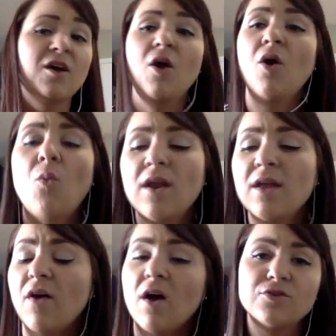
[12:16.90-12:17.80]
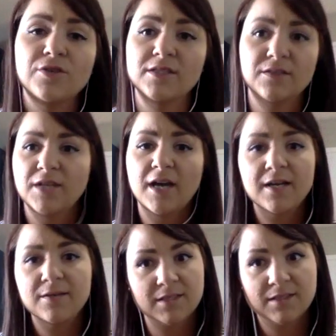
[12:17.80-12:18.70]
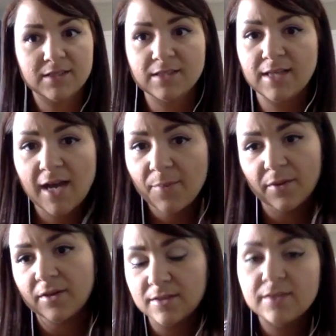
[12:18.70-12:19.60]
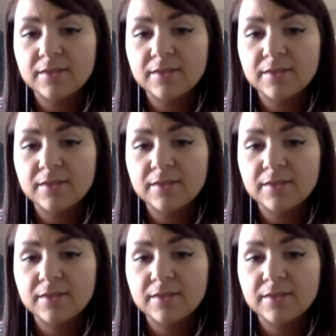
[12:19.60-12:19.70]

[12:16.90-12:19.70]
one of hundreds of times that this has happened.